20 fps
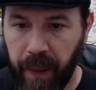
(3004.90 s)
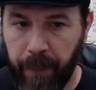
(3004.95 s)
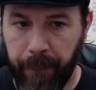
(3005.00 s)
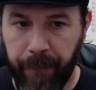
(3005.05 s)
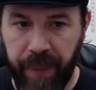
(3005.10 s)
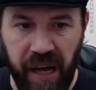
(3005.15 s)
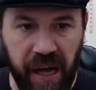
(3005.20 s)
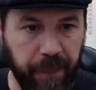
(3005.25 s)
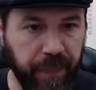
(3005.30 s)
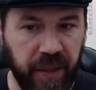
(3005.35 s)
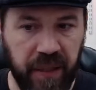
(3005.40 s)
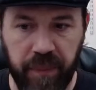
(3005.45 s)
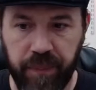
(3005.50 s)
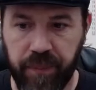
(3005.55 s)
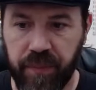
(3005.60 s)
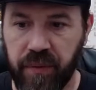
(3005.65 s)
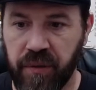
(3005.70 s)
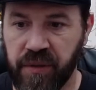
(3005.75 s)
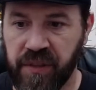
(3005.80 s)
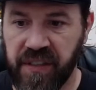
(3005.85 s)
pop up
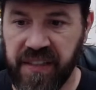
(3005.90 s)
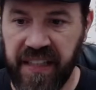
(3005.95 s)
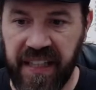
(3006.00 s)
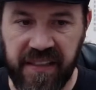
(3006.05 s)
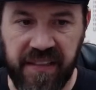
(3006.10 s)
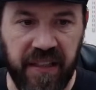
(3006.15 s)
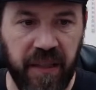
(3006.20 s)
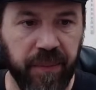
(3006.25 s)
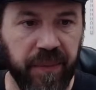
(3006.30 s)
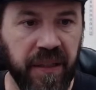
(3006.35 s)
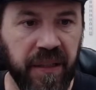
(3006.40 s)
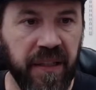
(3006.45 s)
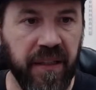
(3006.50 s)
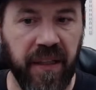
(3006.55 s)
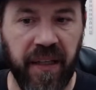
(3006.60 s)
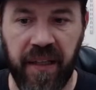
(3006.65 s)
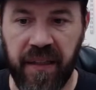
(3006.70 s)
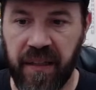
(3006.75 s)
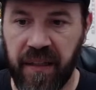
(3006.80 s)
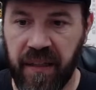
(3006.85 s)
or say something
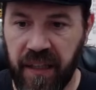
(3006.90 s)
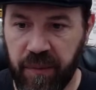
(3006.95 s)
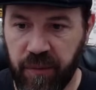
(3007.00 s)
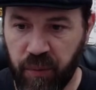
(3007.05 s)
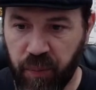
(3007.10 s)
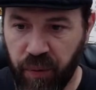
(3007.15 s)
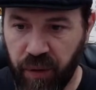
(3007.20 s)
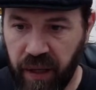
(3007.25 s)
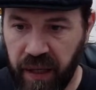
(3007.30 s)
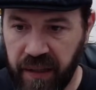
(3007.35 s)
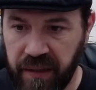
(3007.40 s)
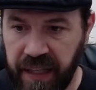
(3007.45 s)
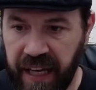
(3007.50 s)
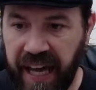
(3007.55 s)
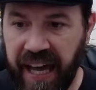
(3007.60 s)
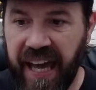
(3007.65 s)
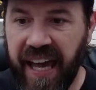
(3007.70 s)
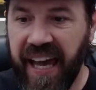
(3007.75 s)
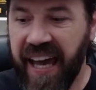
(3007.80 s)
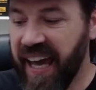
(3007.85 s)
and claim a prize.
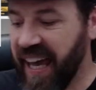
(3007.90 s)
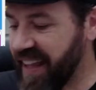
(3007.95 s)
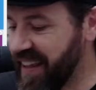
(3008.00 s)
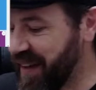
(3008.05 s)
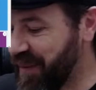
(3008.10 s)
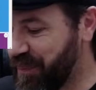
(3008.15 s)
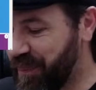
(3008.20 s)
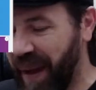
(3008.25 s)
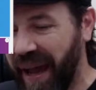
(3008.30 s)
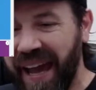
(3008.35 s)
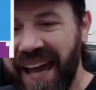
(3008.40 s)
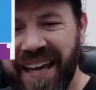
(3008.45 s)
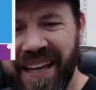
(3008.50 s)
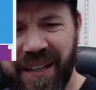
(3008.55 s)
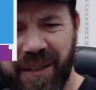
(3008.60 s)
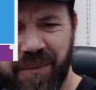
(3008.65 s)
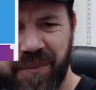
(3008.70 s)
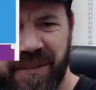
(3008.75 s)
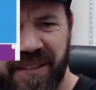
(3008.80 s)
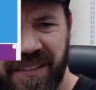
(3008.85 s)
Hey, that bam!